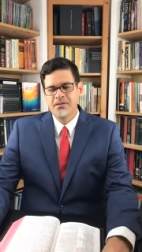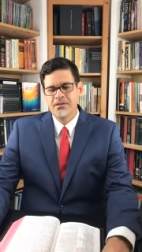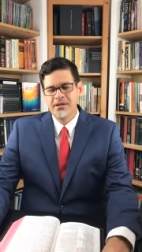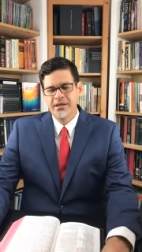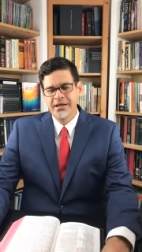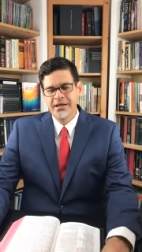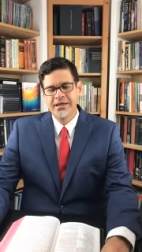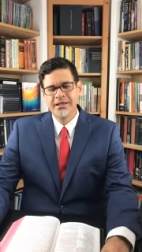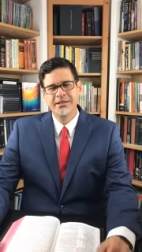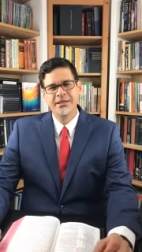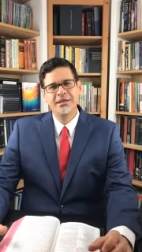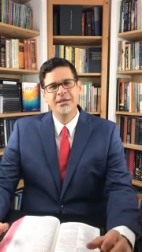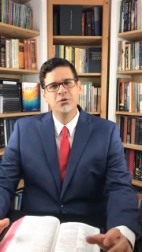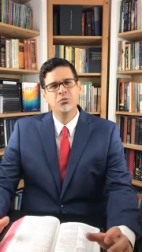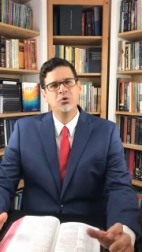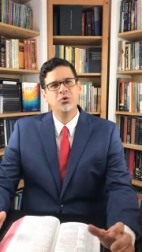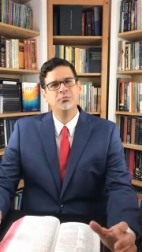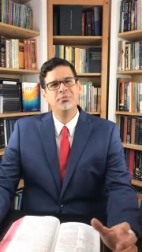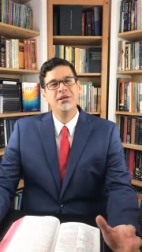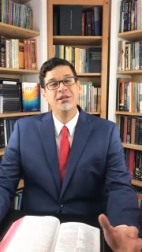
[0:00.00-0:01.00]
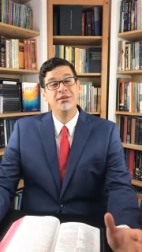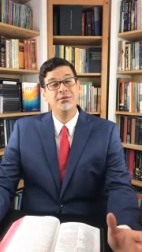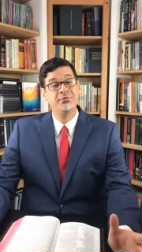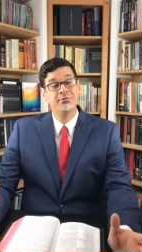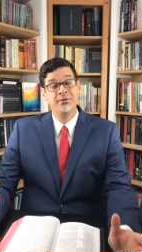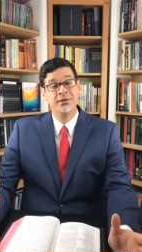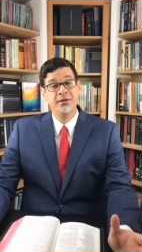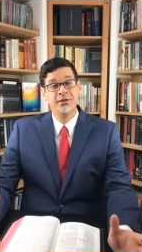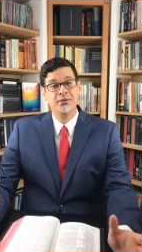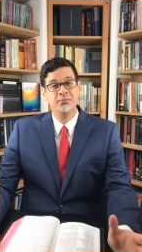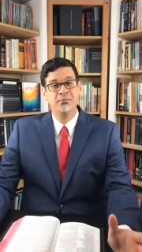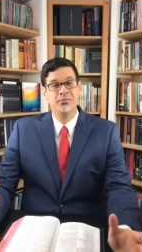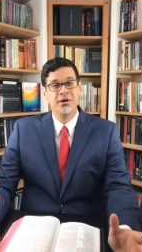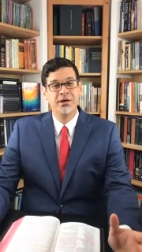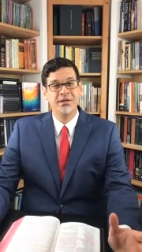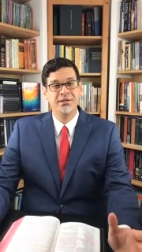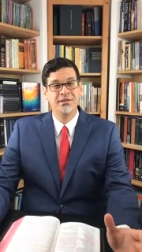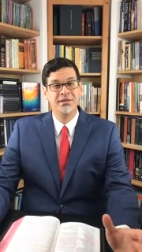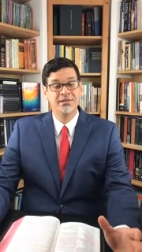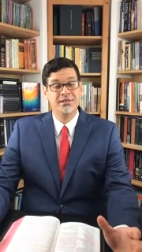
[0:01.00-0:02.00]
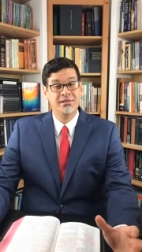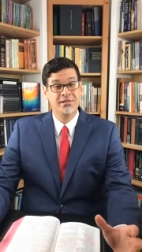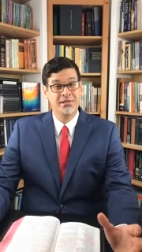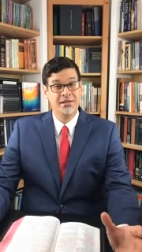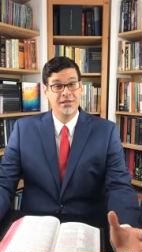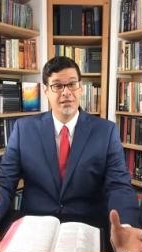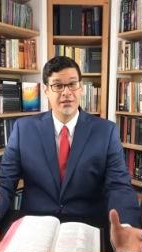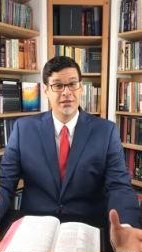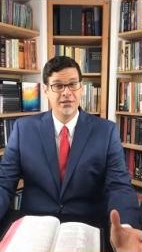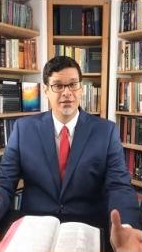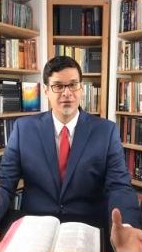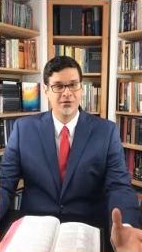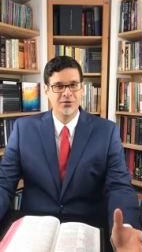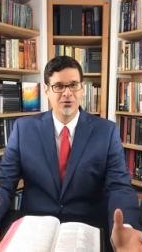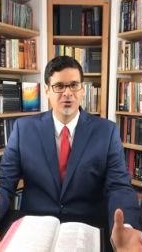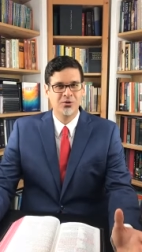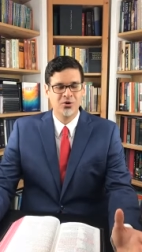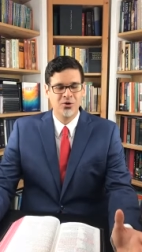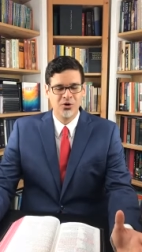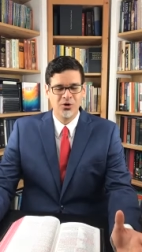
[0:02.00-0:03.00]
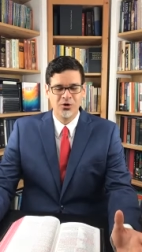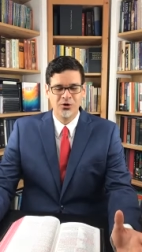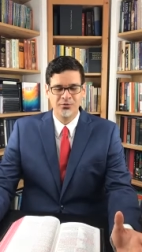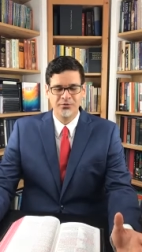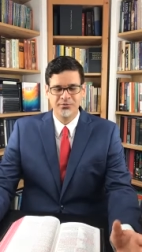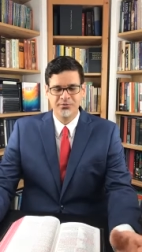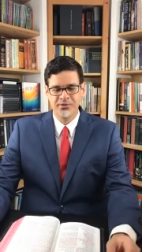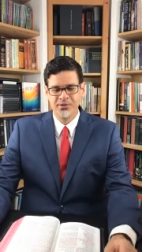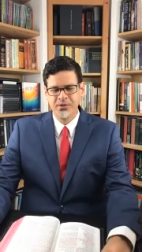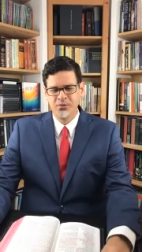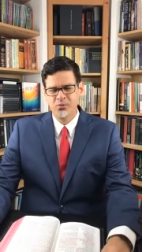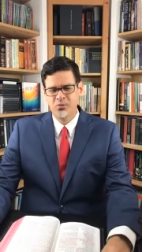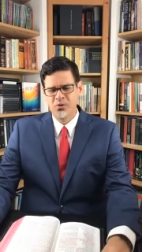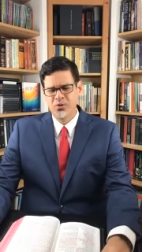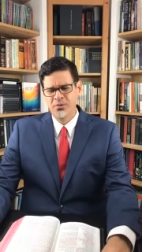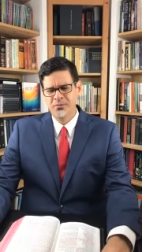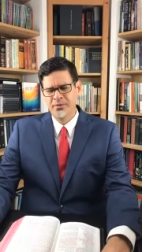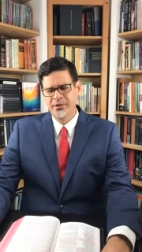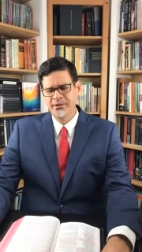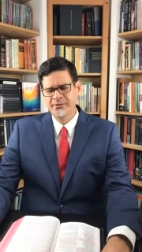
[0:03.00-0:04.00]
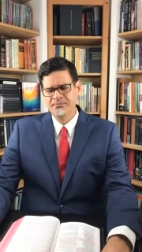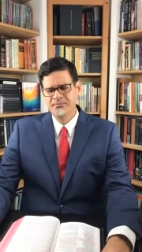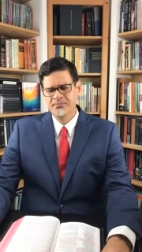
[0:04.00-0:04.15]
and he would be defeated by the seed of the woman.